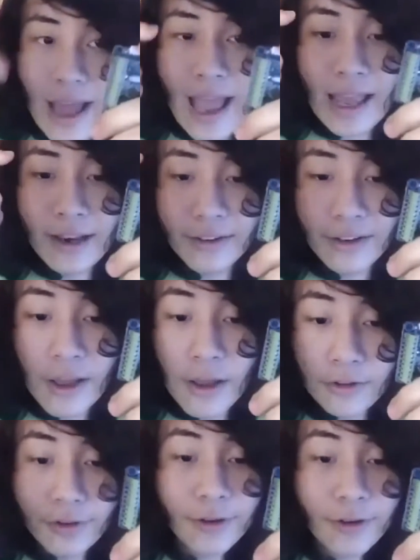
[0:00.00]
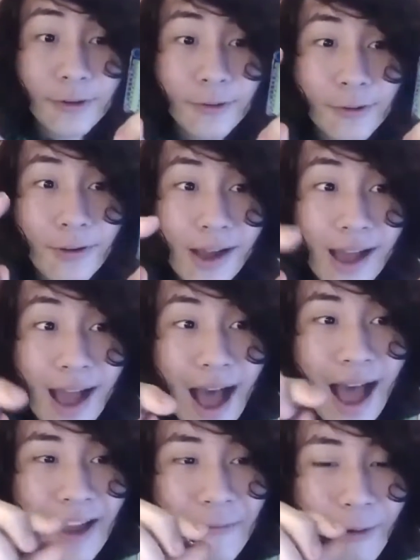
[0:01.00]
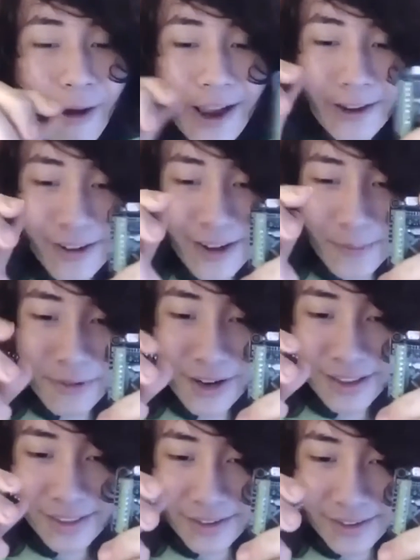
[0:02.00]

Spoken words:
And two, I wired up one of the